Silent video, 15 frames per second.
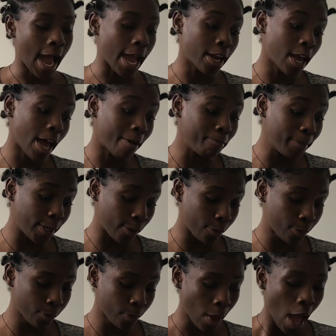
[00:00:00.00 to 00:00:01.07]
I don't have
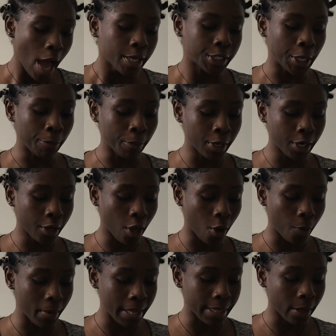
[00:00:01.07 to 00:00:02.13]
blue, so I'm gonna
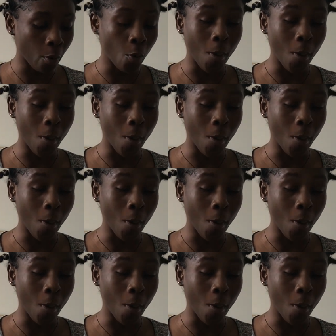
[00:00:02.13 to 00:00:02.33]
go with